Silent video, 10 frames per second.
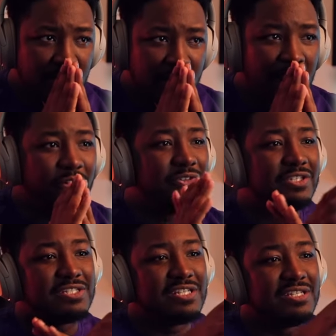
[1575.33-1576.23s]
Oh, you can
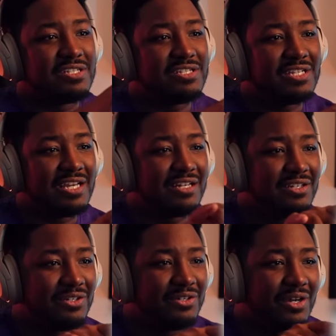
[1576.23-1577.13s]
see the
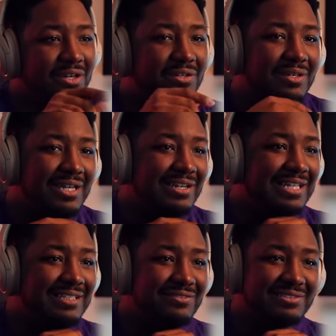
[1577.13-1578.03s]
shadow. Oh, wow. I
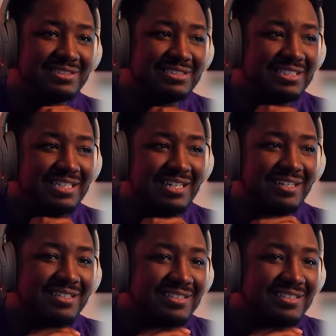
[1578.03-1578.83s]
didn't even see that.